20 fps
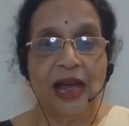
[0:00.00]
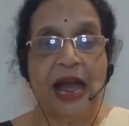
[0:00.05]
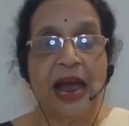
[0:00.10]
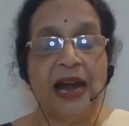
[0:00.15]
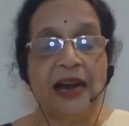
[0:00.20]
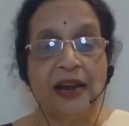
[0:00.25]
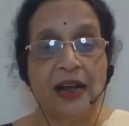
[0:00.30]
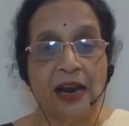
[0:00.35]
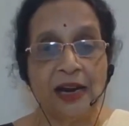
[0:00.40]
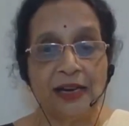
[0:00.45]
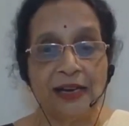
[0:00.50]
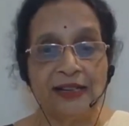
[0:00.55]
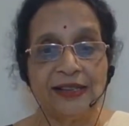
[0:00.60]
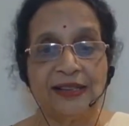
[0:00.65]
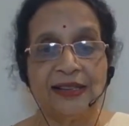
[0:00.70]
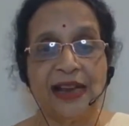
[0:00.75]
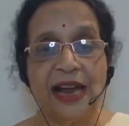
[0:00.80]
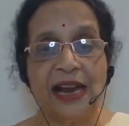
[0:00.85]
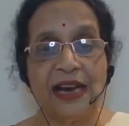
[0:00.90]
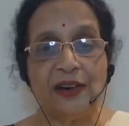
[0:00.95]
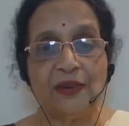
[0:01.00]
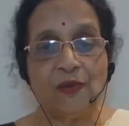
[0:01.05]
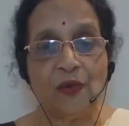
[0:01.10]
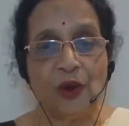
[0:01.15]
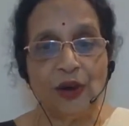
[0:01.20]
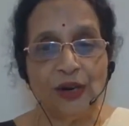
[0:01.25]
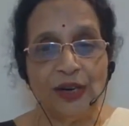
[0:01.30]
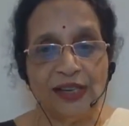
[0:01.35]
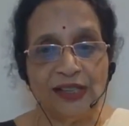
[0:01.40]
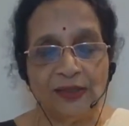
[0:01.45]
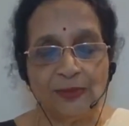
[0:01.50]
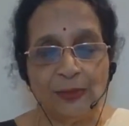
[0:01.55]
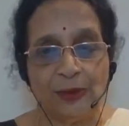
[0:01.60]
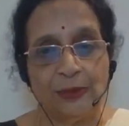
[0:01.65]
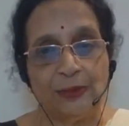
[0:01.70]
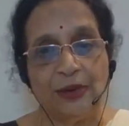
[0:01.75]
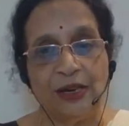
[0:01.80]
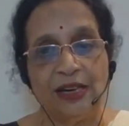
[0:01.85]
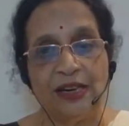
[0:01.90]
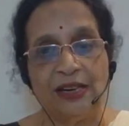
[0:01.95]
and understand what this
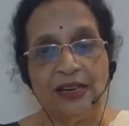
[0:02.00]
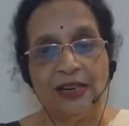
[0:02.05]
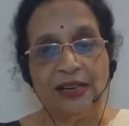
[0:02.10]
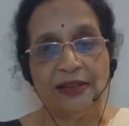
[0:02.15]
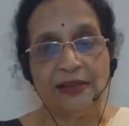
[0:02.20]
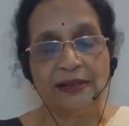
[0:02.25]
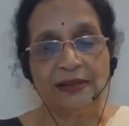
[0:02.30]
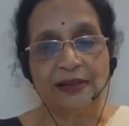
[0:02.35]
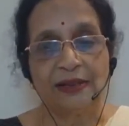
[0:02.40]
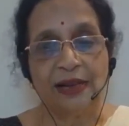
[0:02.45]
Brahman is,